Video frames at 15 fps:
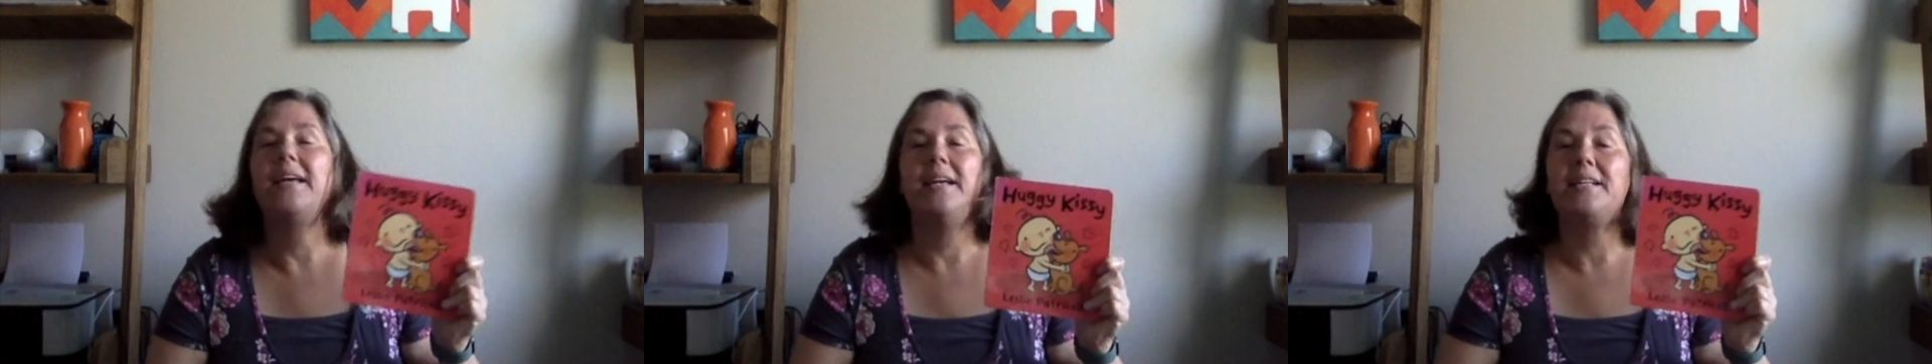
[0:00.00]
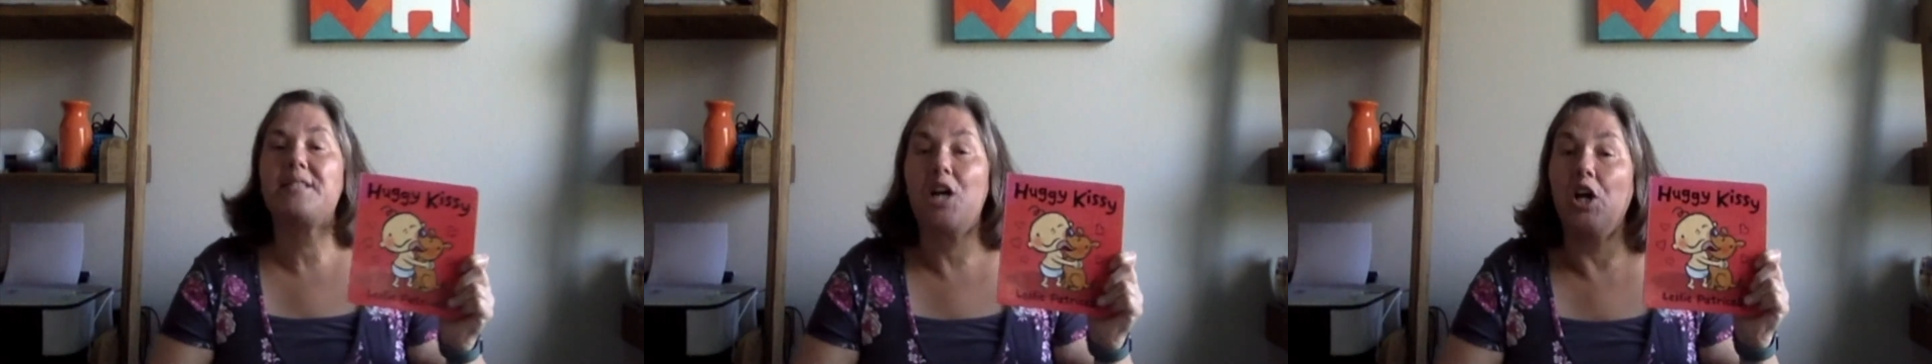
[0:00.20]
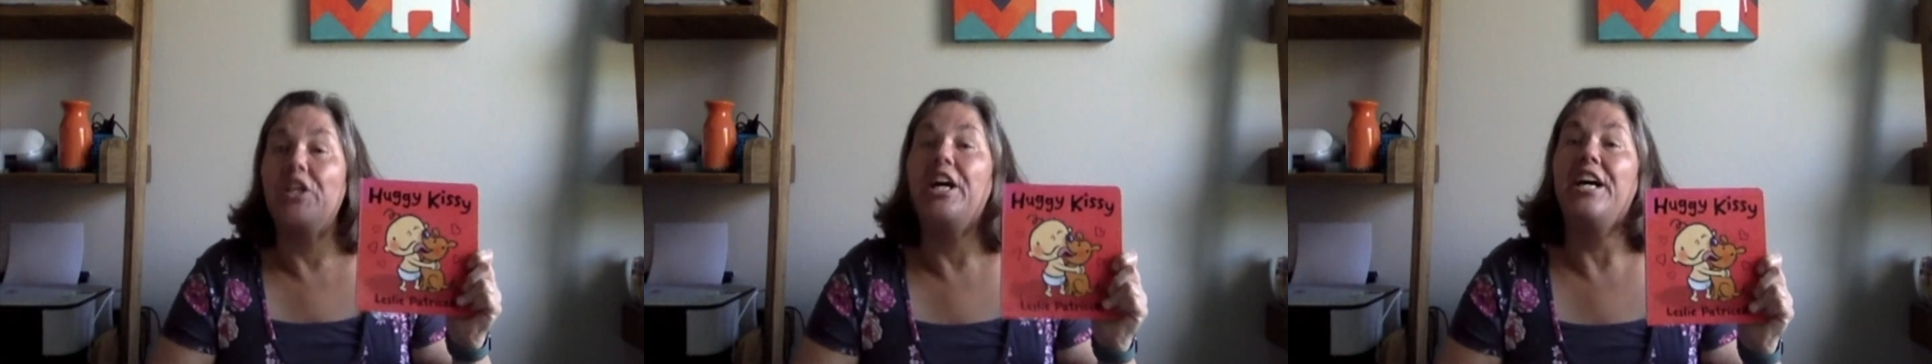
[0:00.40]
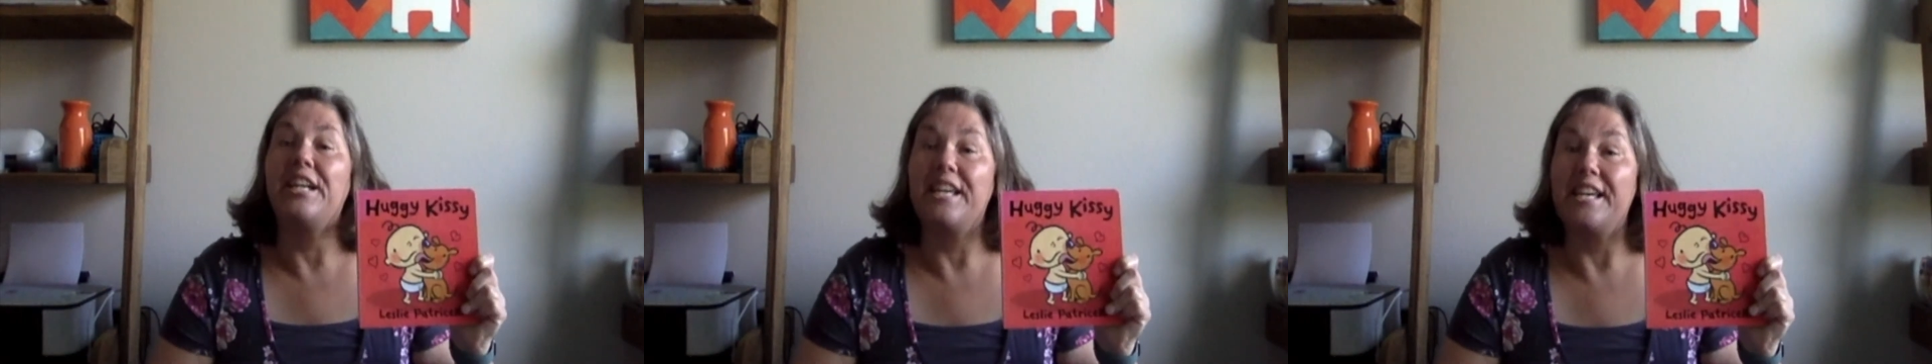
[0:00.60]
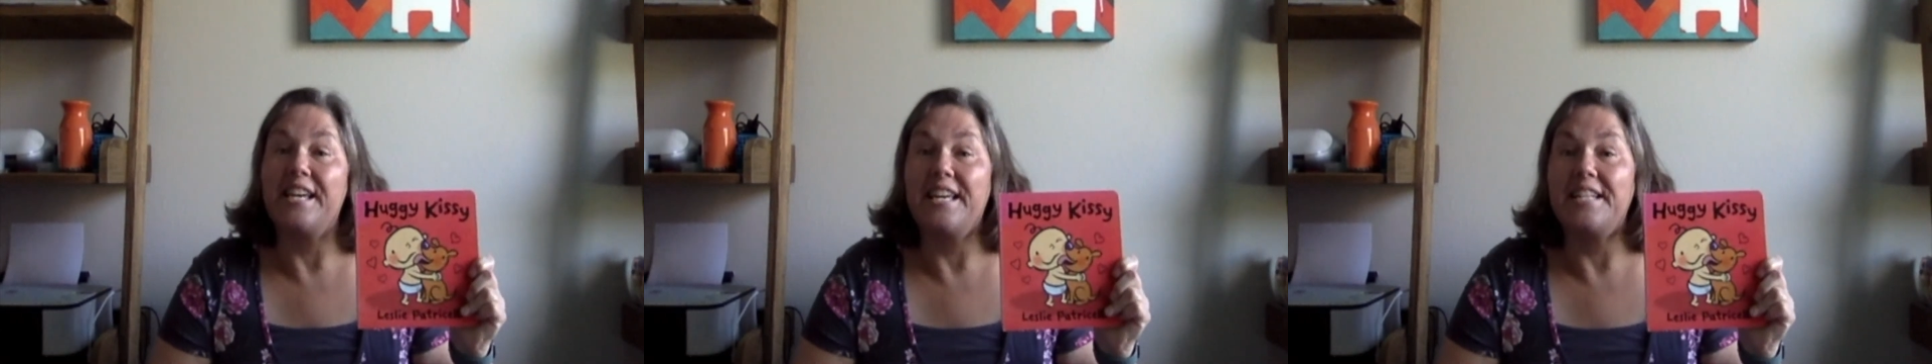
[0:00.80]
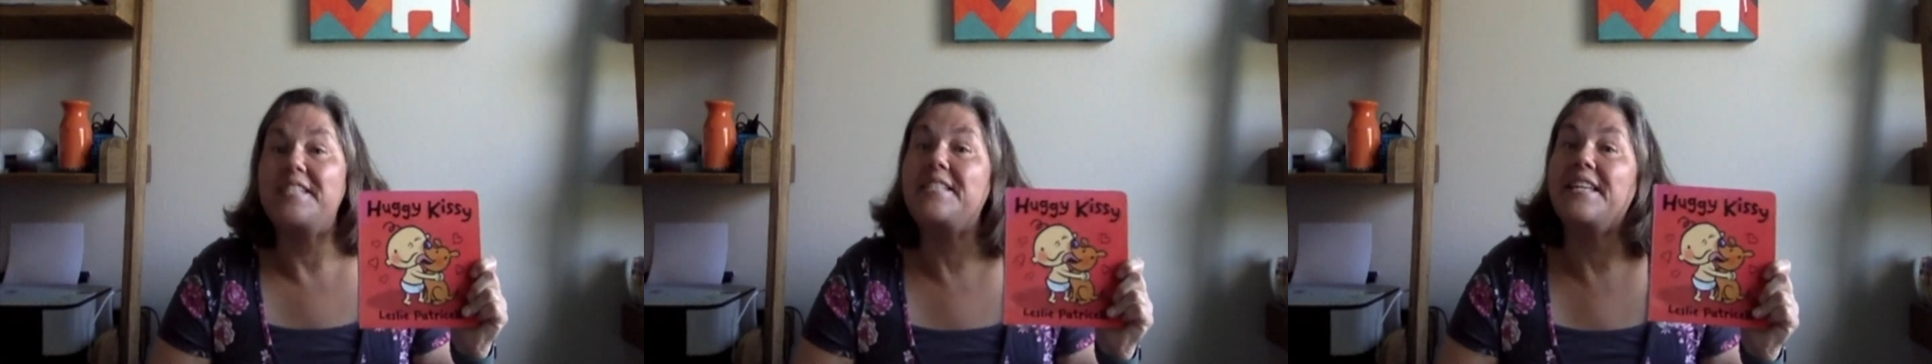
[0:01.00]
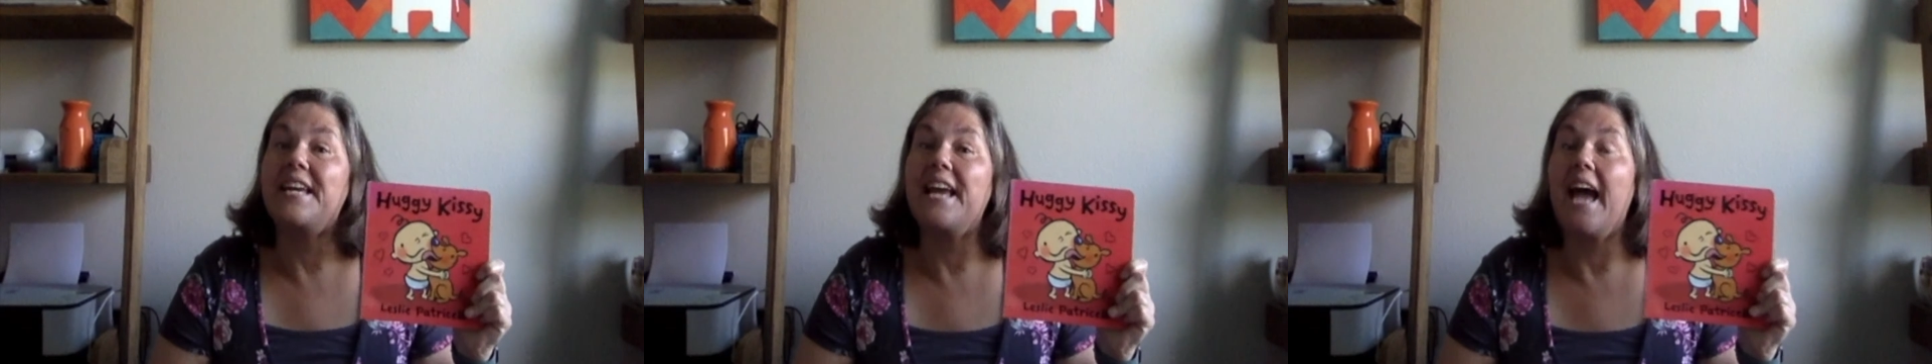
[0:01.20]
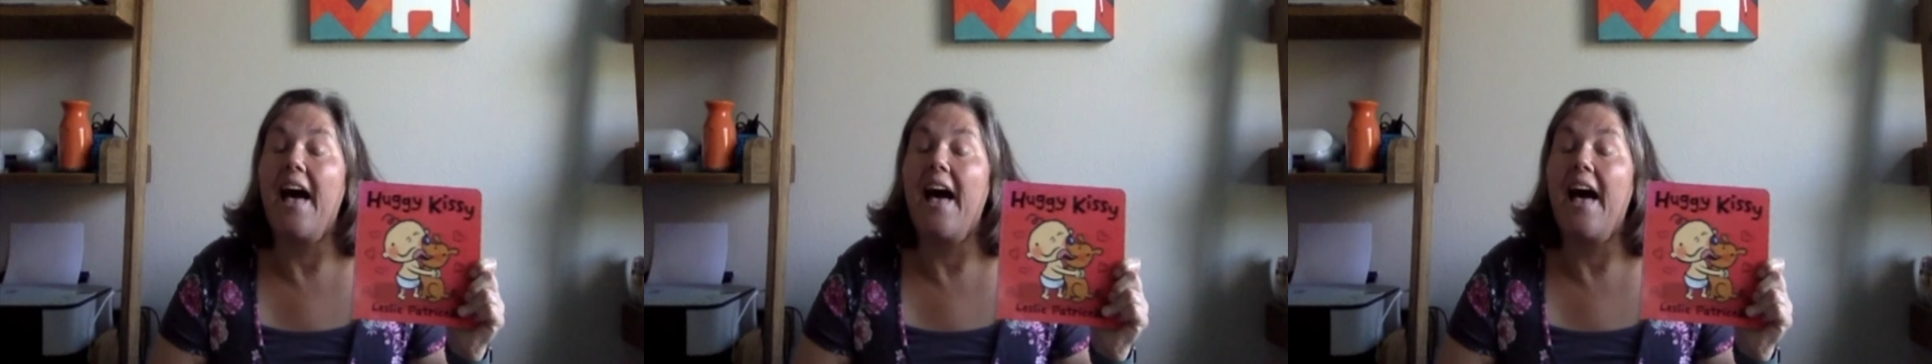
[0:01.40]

is called Huggy Kissy,